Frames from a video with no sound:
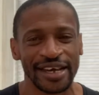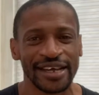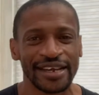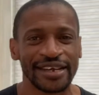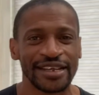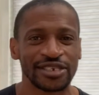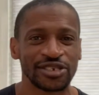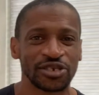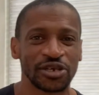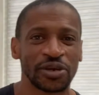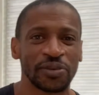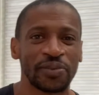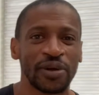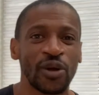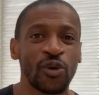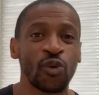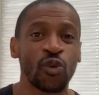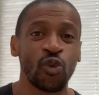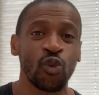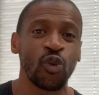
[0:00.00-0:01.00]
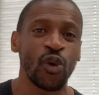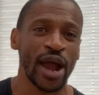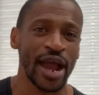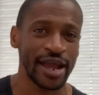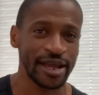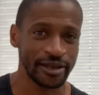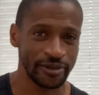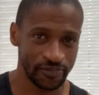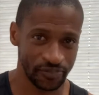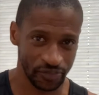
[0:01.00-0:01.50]
let's talk about
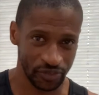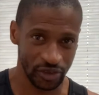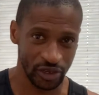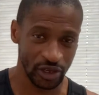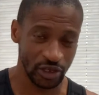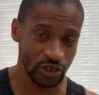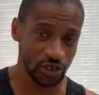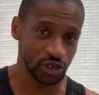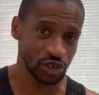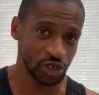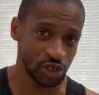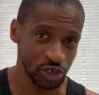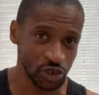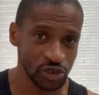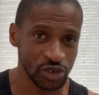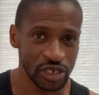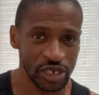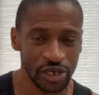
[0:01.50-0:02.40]
why you should